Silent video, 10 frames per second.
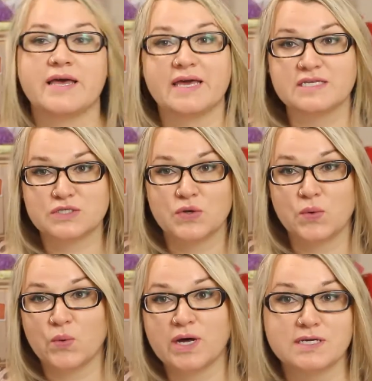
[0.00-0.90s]
Hey,
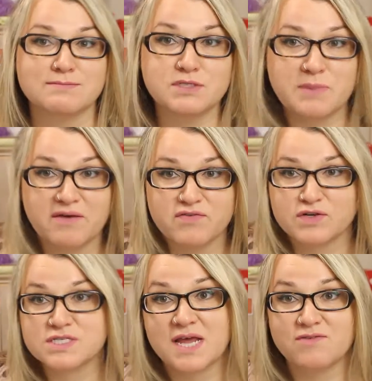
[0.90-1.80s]
so welcome to my
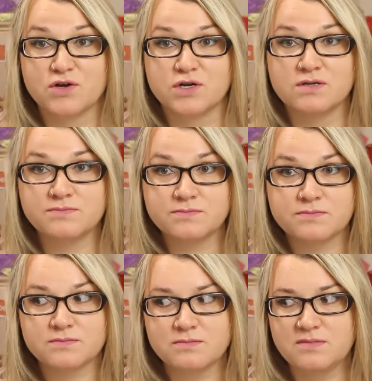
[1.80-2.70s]
first ever
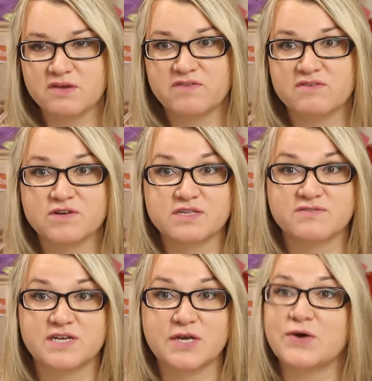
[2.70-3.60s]
favorites
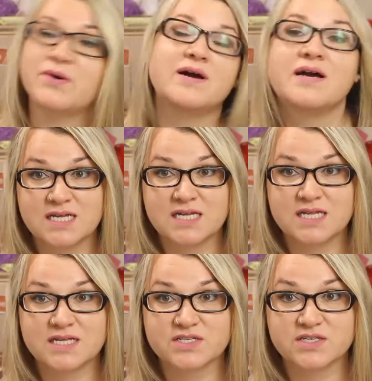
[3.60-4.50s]
video.
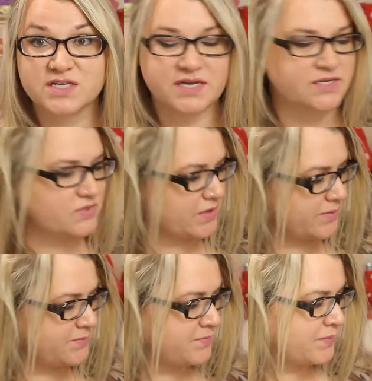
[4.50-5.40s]
Let's just get into it.
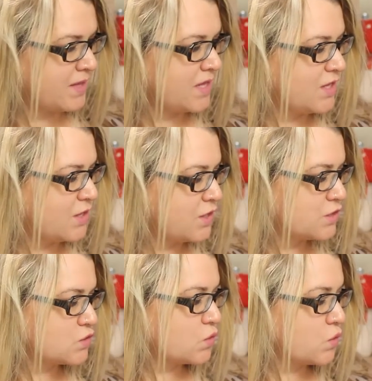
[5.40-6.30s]

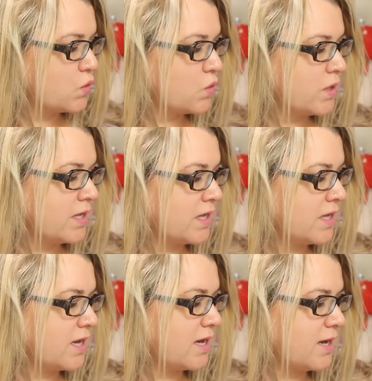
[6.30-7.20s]
So,
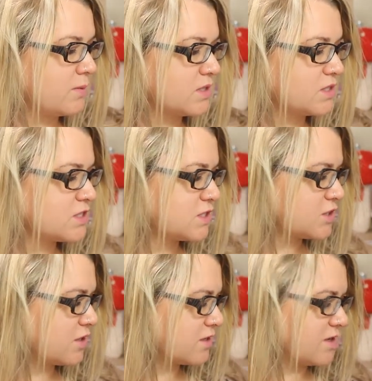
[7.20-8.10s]
I'm gonna
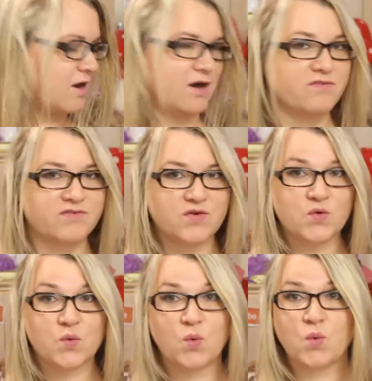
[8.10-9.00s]
start off
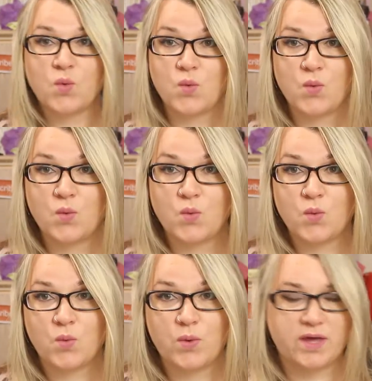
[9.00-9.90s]

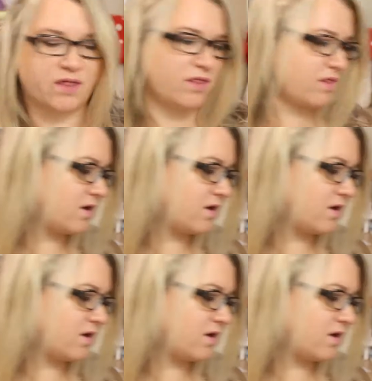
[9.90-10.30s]
with